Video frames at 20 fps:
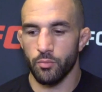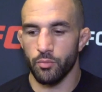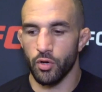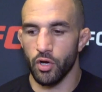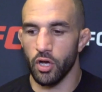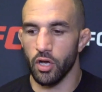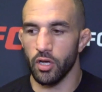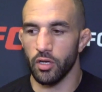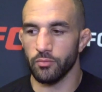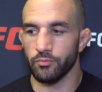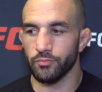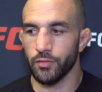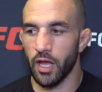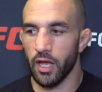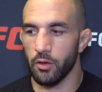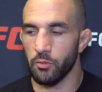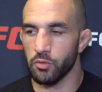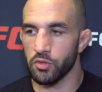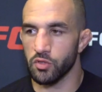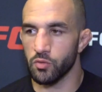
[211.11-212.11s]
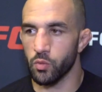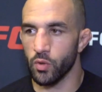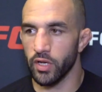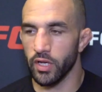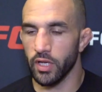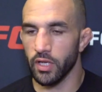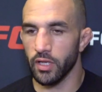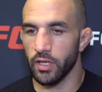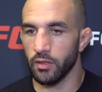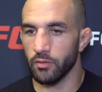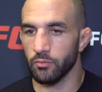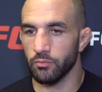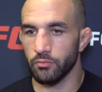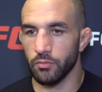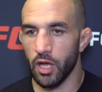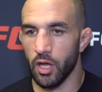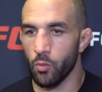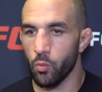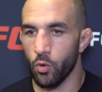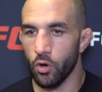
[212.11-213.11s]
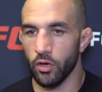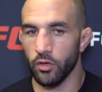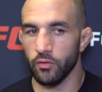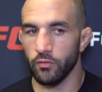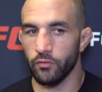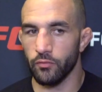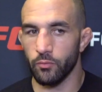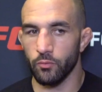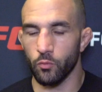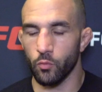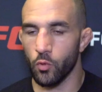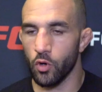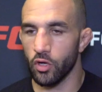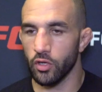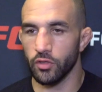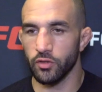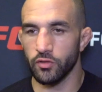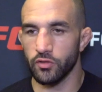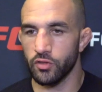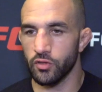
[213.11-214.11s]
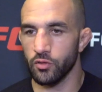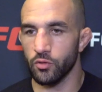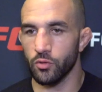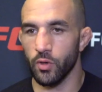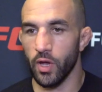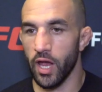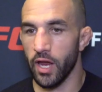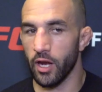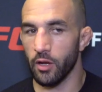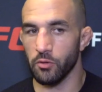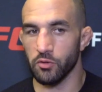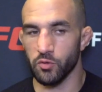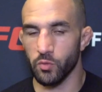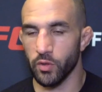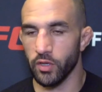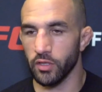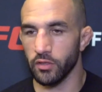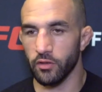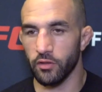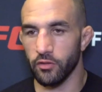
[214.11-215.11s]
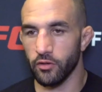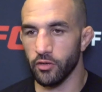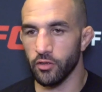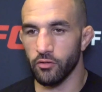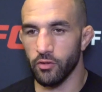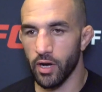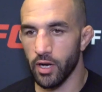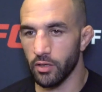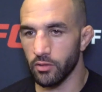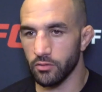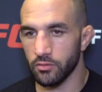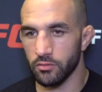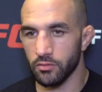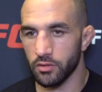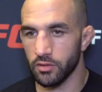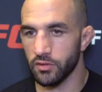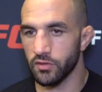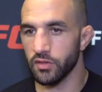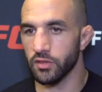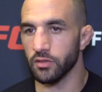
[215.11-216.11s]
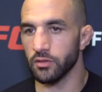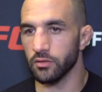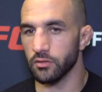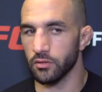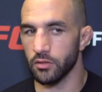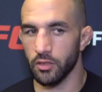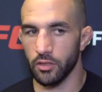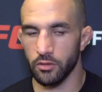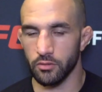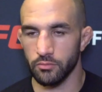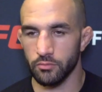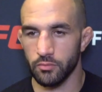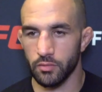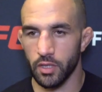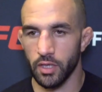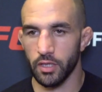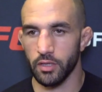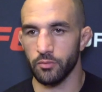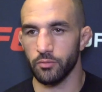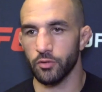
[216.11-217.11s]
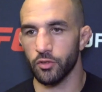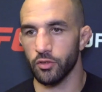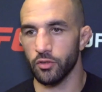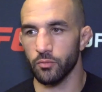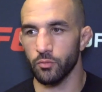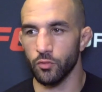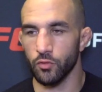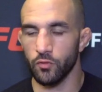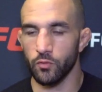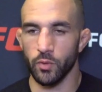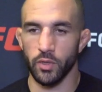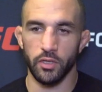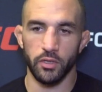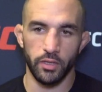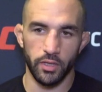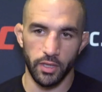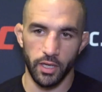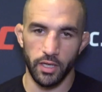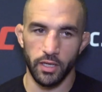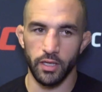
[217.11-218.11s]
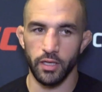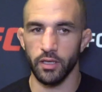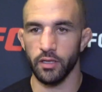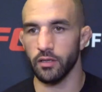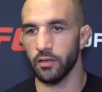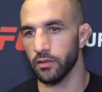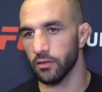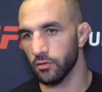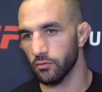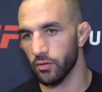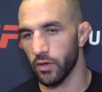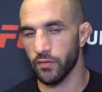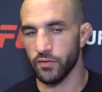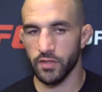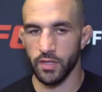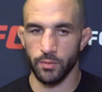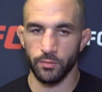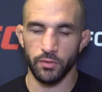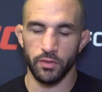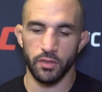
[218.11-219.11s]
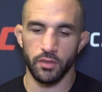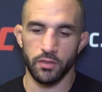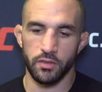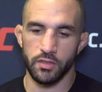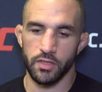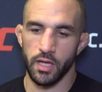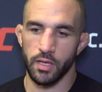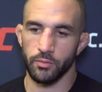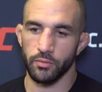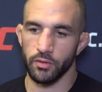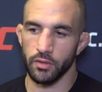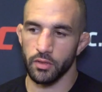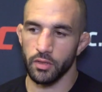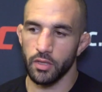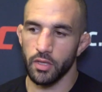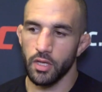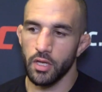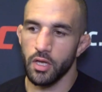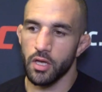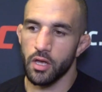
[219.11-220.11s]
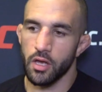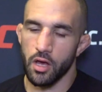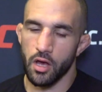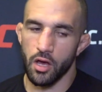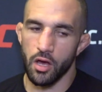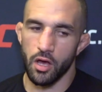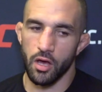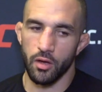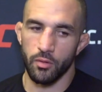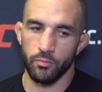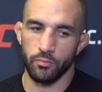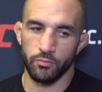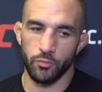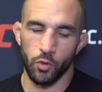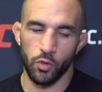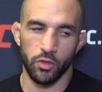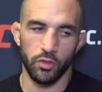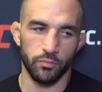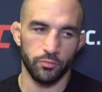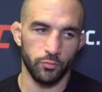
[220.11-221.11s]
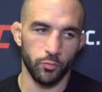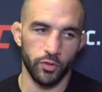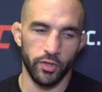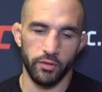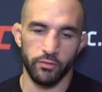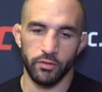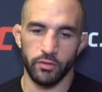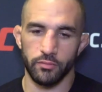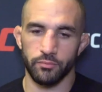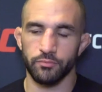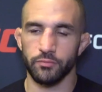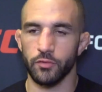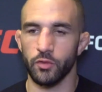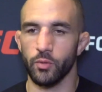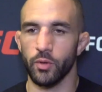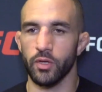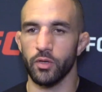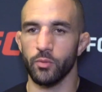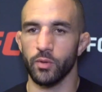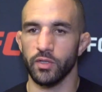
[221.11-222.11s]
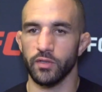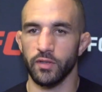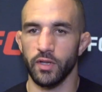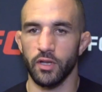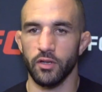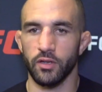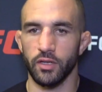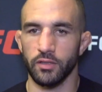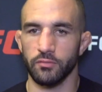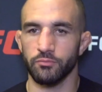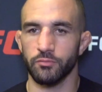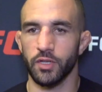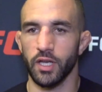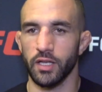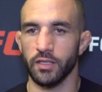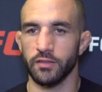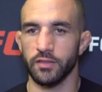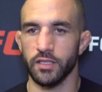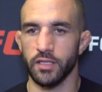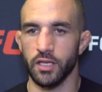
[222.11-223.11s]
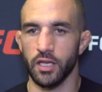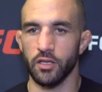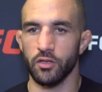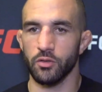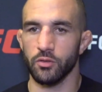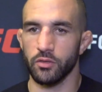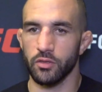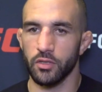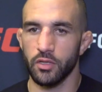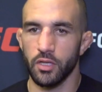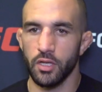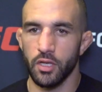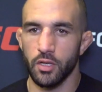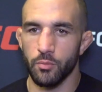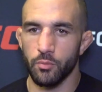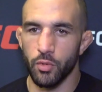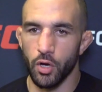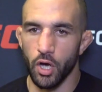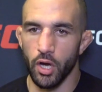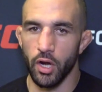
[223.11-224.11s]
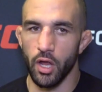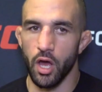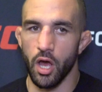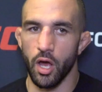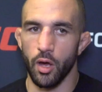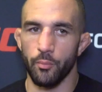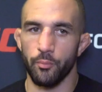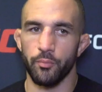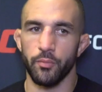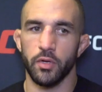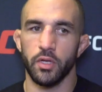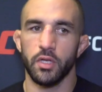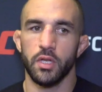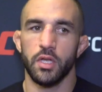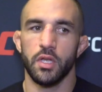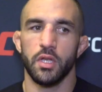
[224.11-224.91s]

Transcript: but I was winning, I won one, two, and I was winning the third round until, you know, I couldn't move well and I got hit and the ref stepped in and stopped it. Um, or whatever, the way it went down, I got T K O'd. Yeah. But, um,